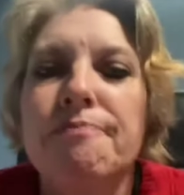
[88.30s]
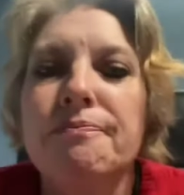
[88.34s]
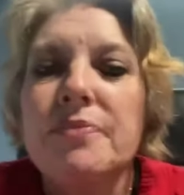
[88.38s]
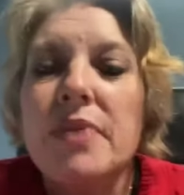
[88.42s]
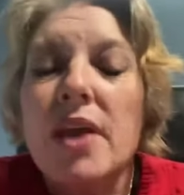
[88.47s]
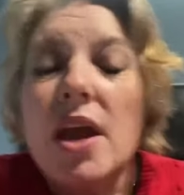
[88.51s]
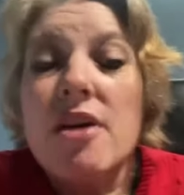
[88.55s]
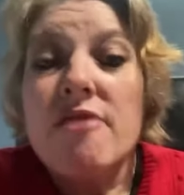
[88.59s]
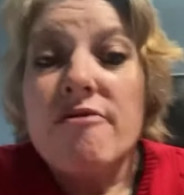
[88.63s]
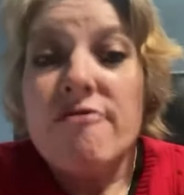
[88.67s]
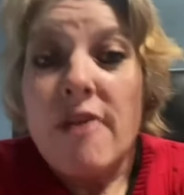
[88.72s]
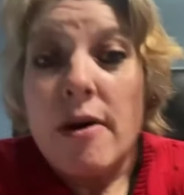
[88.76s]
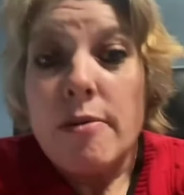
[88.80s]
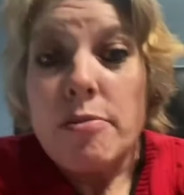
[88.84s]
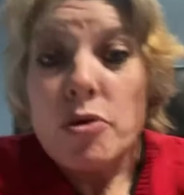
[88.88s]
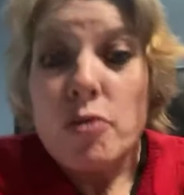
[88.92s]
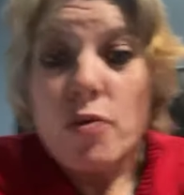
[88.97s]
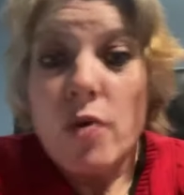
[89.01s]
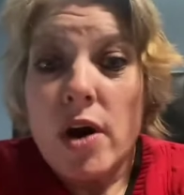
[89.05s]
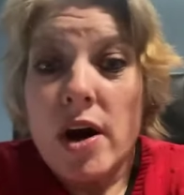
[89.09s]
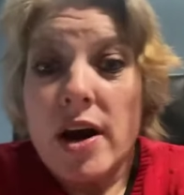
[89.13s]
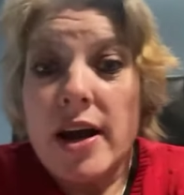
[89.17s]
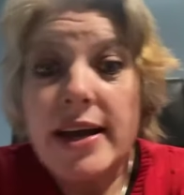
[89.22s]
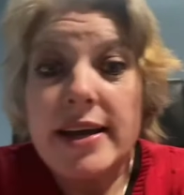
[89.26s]

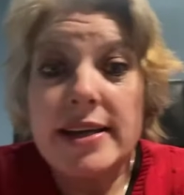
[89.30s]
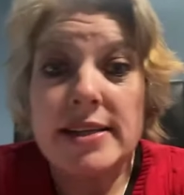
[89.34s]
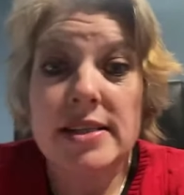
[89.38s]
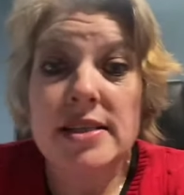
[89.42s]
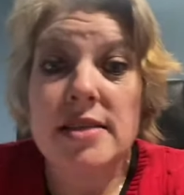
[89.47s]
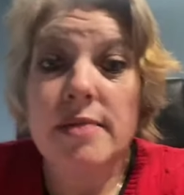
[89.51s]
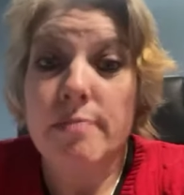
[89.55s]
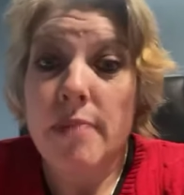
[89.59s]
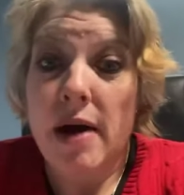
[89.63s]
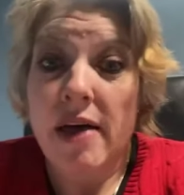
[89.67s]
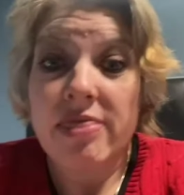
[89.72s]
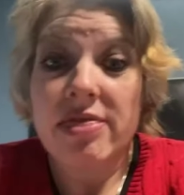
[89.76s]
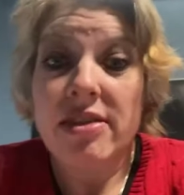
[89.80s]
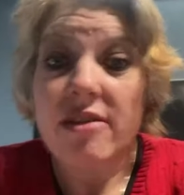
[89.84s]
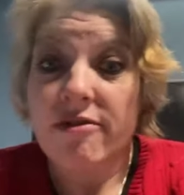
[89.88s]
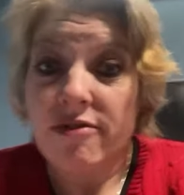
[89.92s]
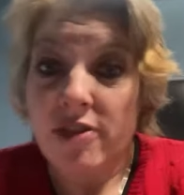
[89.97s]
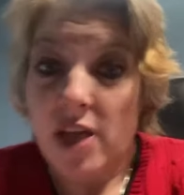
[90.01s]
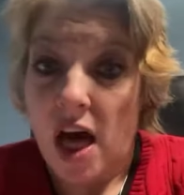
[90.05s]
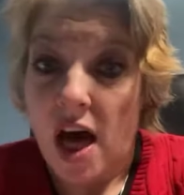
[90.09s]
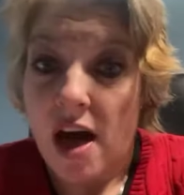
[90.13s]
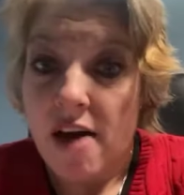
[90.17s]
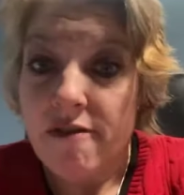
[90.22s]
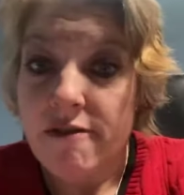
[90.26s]
February is the month of
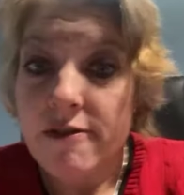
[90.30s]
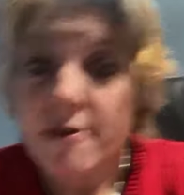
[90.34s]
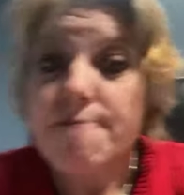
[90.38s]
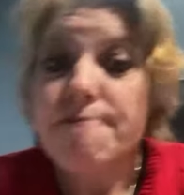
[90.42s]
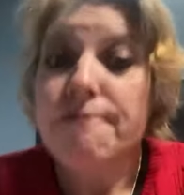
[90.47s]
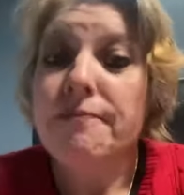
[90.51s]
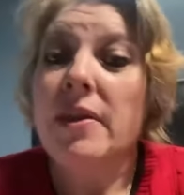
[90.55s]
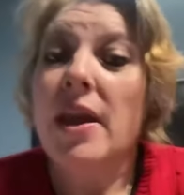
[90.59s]
love.